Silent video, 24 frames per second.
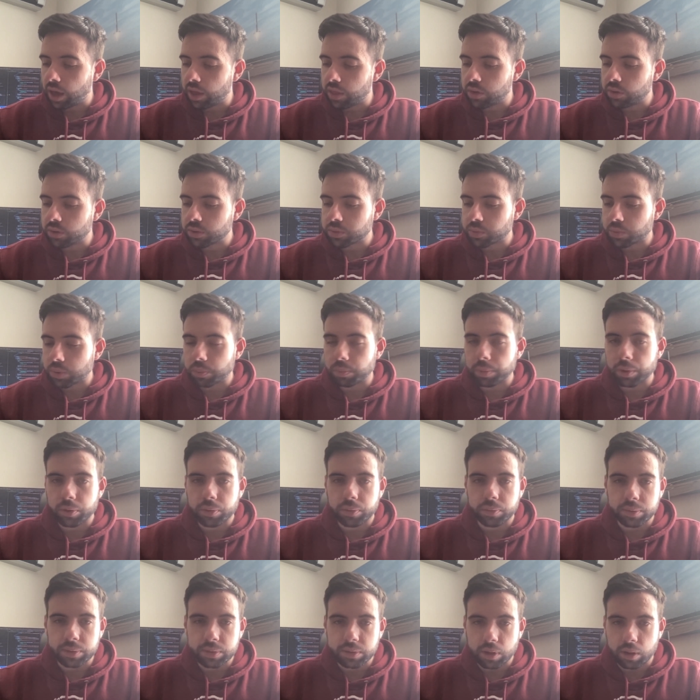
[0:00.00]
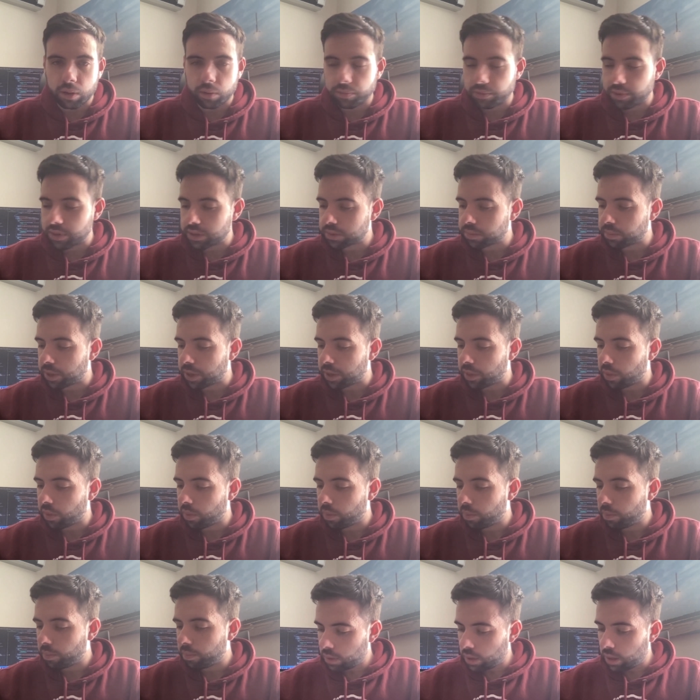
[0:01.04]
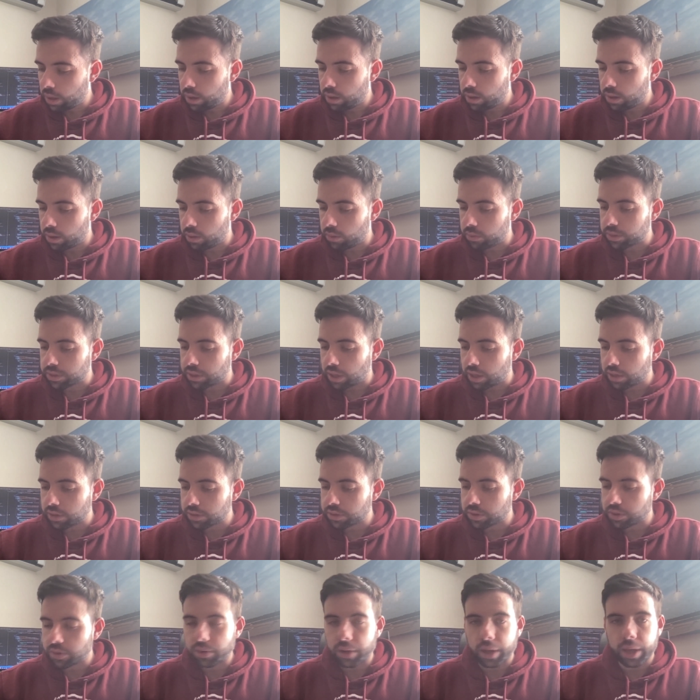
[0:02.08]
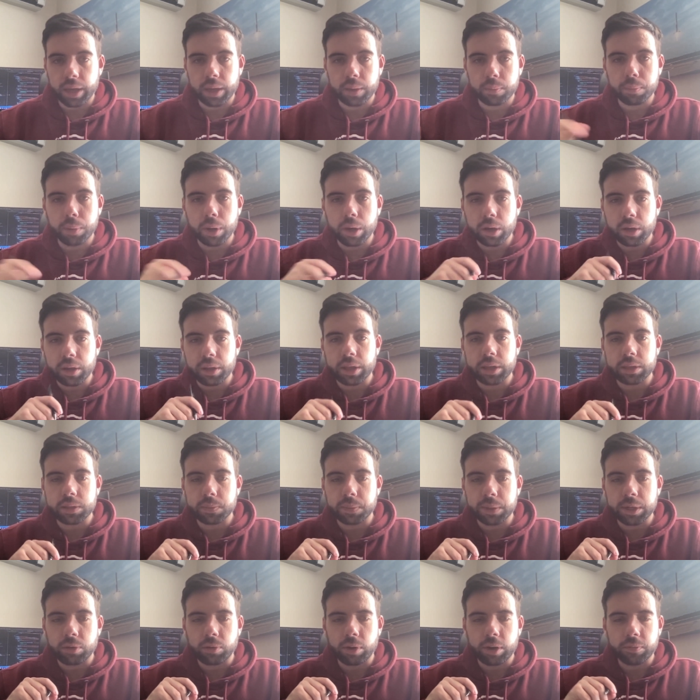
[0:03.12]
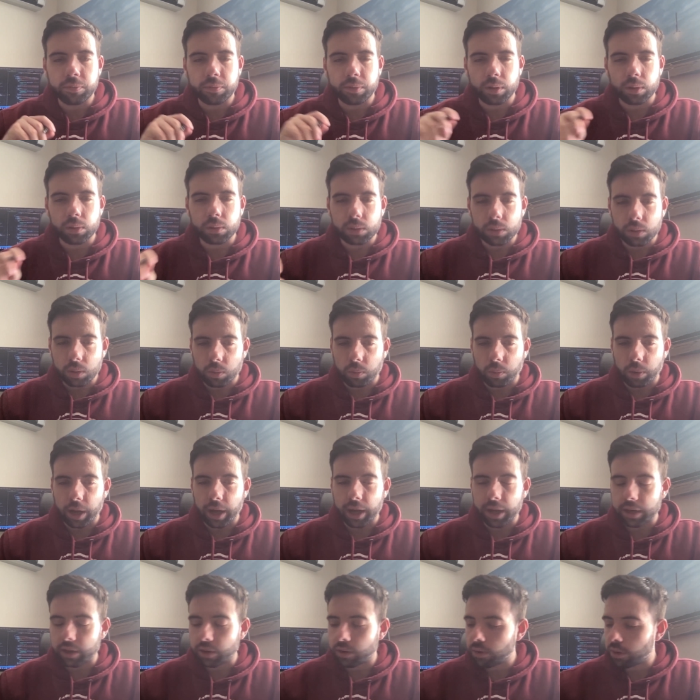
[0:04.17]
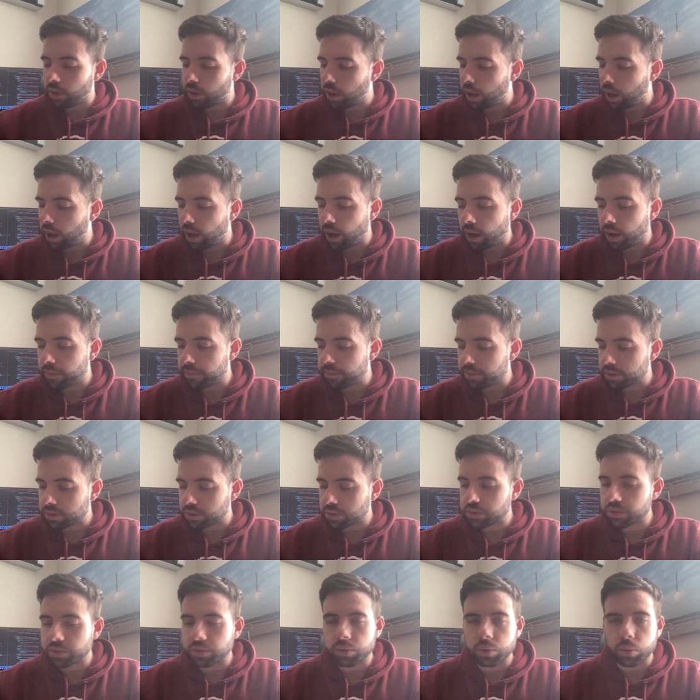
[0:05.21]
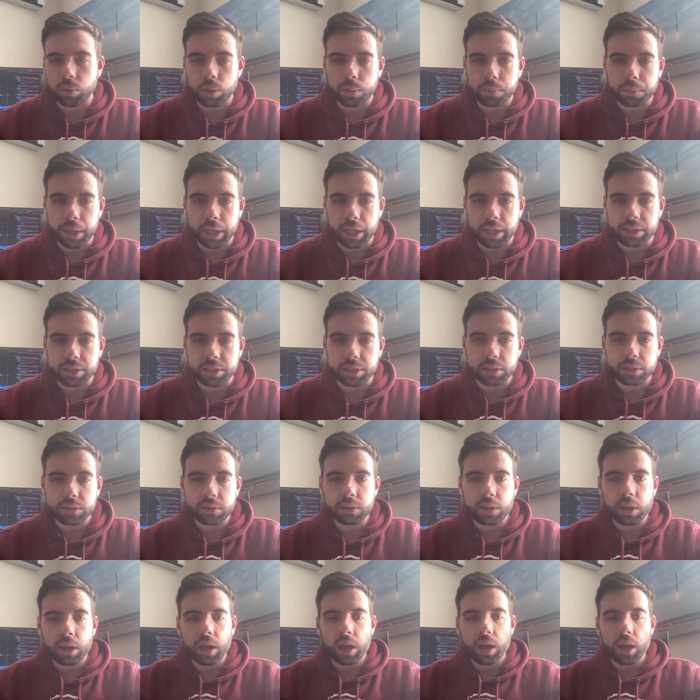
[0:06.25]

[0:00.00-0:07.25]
Those were both resolved this month. There was also a bug that's been around for a little while for store pages.